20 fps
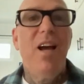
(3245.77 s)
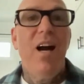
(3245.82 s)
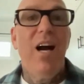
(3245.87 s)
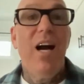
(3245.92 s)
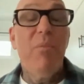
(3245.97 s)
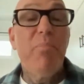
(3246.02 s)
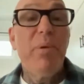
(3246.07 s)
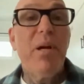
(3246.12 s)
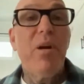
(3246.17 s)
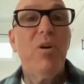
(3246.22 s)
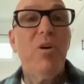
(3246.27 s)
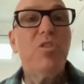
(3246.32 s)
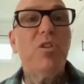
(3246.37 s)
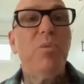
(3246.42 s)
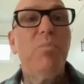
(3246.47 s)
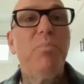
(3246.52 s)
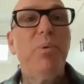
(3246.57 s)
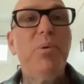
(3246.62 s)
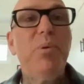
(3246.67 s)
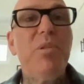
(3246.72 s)
but
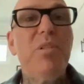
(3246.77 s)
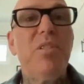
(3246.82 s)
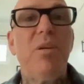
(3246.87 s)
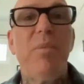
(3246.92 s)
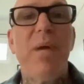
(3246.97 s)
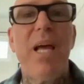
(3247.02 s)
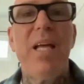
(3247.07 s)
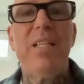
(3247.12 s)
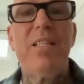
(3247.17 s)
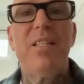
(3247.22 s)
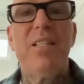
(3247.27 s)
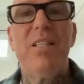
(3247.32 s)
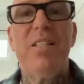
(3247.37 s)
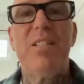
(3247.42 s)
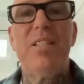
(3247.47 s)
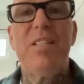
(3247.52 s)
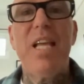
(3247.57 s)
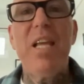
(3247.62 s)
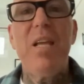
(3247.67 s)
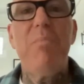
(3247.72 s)
also Buddhism has the
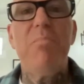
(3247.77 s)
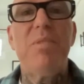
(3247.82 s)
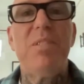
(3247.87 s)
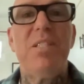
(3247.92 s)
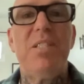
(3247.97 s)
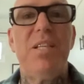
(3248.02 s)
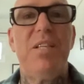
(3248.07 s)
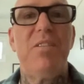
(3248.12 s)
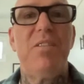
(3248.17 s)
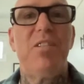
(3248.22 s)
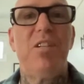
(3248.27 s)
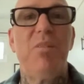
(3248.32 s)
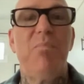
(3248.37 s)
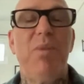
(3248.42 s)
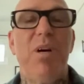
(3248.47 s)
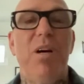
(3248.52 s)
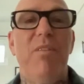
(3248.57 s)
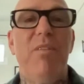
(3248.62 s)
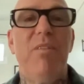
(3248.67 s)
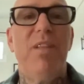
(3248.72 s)
same
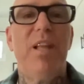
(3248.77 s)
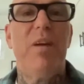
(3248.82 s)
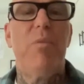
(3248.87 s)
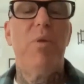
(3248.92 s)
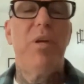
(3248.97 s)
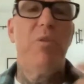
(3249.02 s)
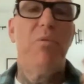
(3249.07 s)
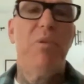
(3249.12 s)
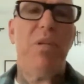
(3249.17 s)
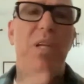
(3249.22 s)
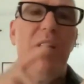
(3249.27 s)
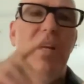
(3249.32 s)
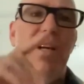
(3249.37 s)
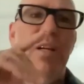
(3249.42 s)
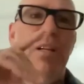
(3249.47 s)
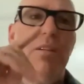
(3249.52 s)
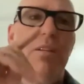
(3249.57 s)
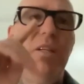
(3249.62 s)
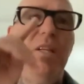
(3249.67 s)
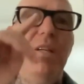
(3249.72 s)
system of like, well, you need
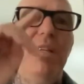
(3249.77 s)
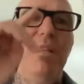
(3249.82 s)
a